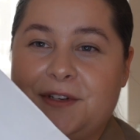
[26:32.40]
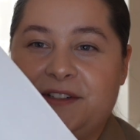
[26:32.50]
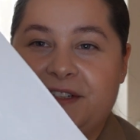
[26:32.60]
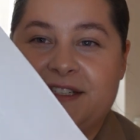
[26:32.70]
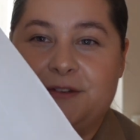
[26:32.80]

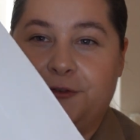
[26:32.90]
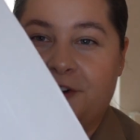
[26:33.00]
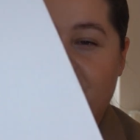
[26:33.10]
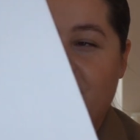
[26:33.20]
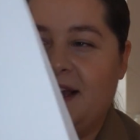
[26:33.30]
here is the
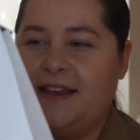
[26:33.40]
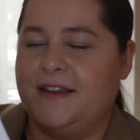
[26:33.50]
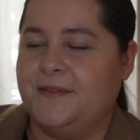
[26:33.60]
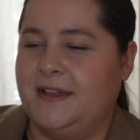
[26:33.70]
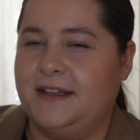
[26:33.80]
first bag,
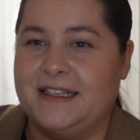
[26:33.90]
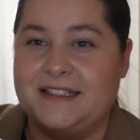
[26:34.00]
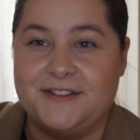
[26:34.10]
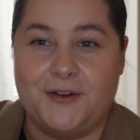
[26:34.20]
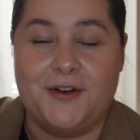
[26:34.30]
and
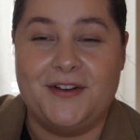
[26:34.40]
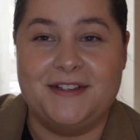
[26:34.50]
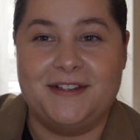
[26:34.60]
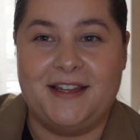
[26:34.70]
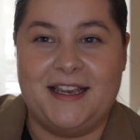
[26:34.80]

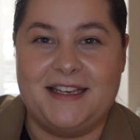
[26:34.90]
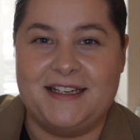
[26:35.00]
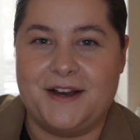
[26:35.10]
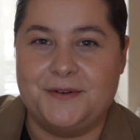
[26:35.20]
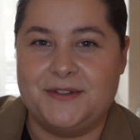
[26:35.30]
let's take
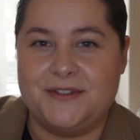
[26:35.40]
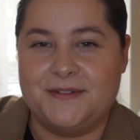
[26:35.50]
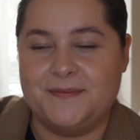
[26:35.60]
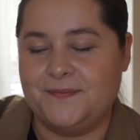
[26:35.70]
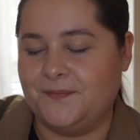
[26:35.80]
it
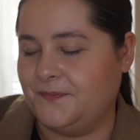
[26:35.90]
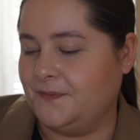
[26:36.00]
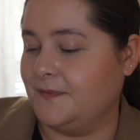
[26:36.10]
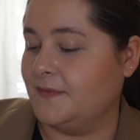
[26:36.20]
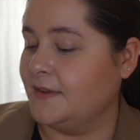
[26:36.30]
out.
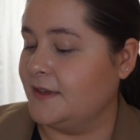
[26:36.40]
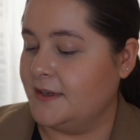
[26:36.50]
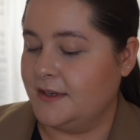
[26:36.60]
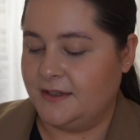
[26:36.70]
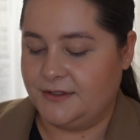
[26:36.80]

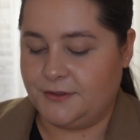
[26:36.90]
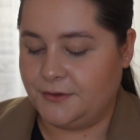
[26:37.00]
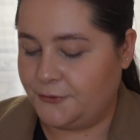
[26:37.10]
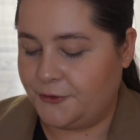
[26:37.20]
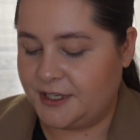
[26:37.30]
So
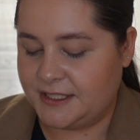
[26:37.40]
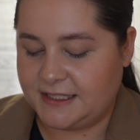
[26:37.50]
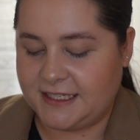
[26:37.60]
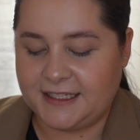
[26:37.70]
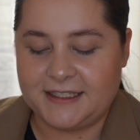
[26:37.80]
the first
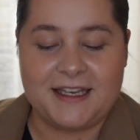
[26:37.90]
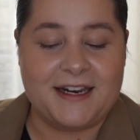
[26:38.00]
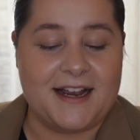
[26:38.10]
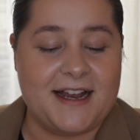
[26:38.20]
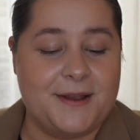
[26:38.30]
thing
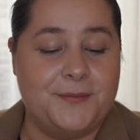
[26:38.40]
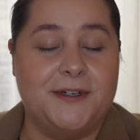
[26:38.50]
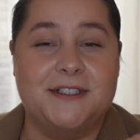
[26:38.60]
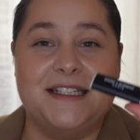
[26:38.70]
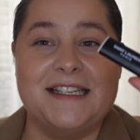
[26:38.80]
that I
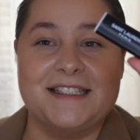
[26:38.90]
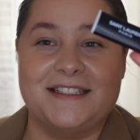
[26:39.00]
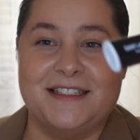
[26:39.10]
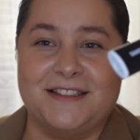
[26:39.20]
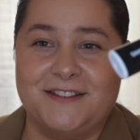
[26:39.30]
bought is
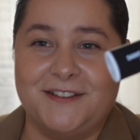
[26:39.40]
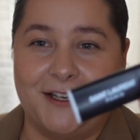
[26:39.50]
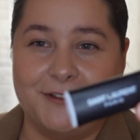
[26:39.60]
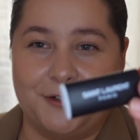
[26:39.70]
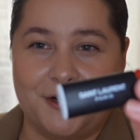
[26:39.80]
this
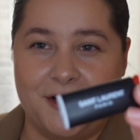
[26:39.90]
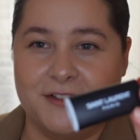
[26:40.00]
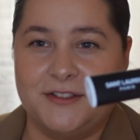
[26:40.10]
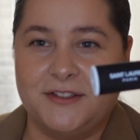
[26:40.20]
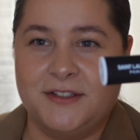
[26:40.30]
Saint
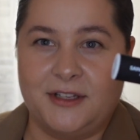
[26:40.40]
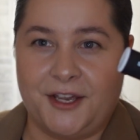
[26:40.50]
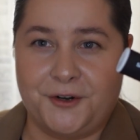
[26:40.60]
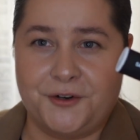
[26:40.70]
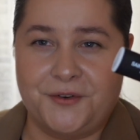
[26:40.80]
Laurent
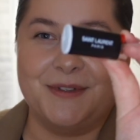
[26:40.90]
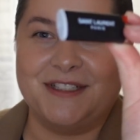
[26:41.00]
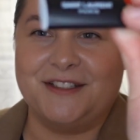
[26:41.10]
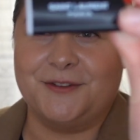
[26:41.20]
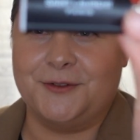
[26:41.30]
lighter, which is